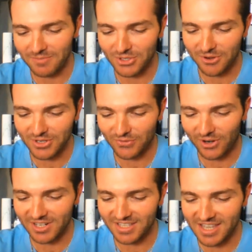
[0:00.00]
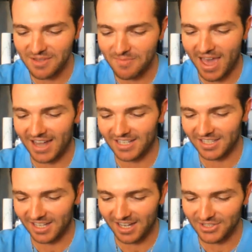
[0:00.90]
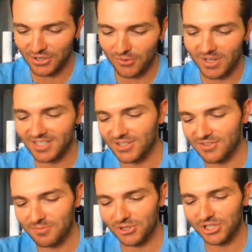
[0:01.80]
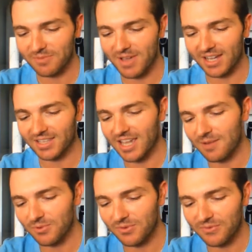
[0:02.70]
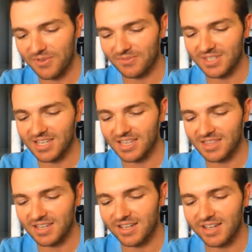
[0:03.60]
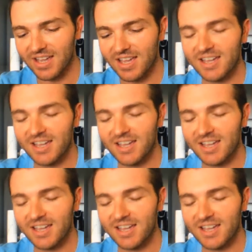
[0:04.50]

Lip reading: So as far as the impact and the consequences of pushing back the April 15th